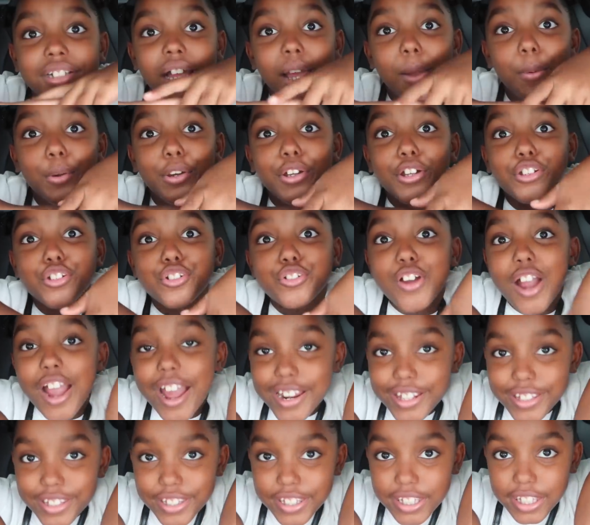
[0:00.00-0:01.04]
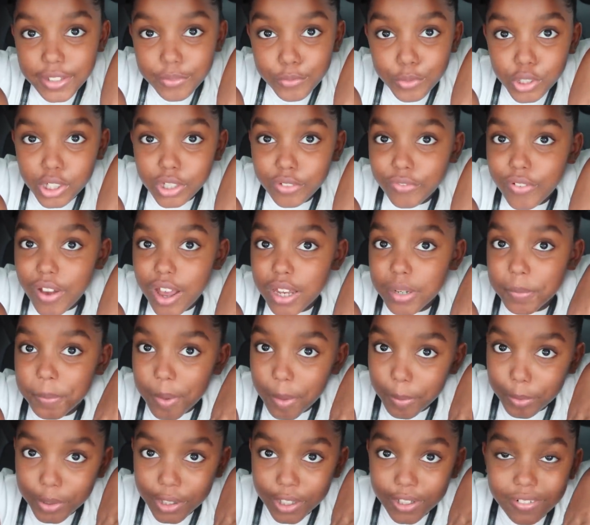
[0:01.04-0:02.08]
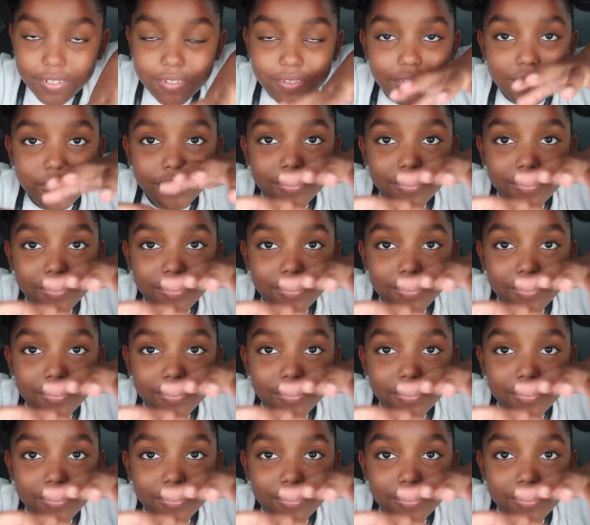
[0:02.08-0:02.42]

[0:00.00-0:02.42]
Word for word: and we're gonna try to see if we can find a pumpkin.